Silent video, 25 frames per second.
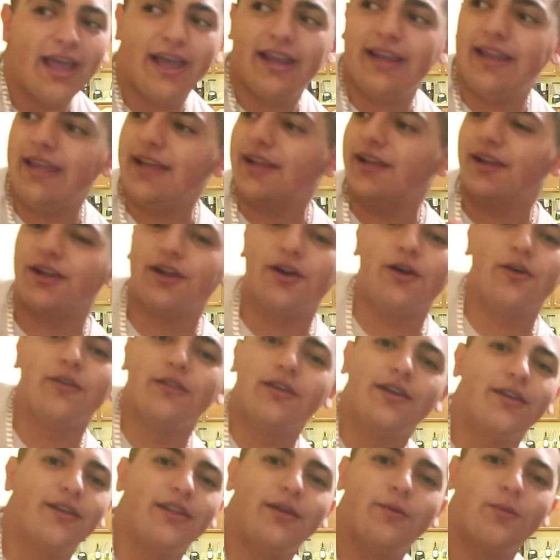and he could go
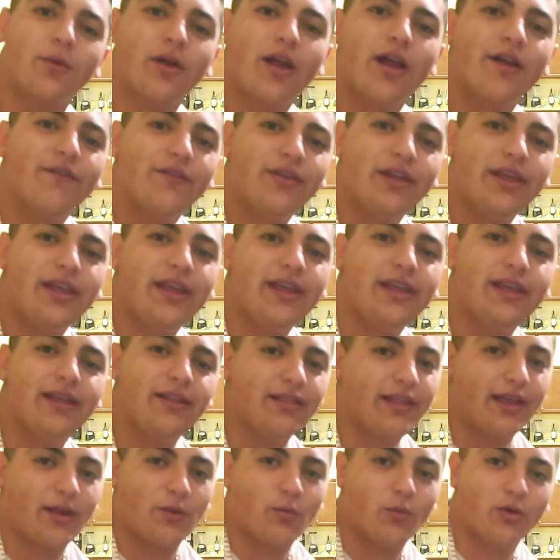literally wherever he
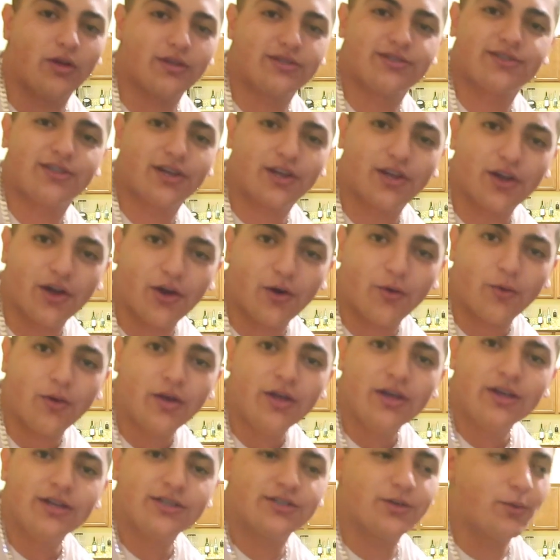like wants to go.
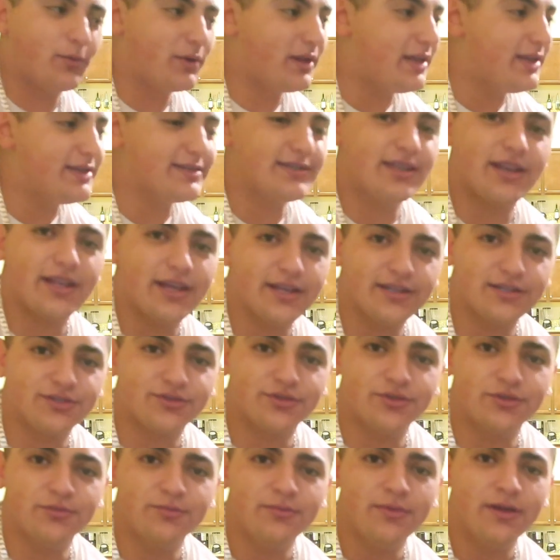So when he's in his
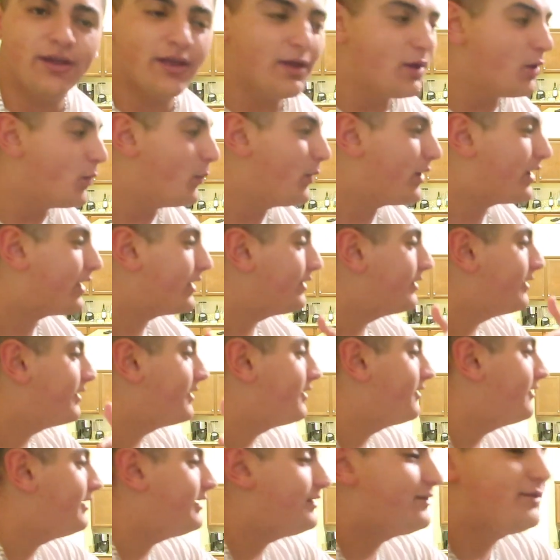room, we could
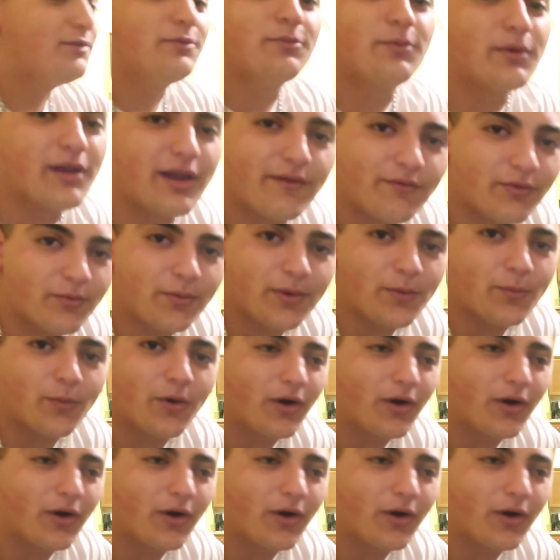literally do whatever we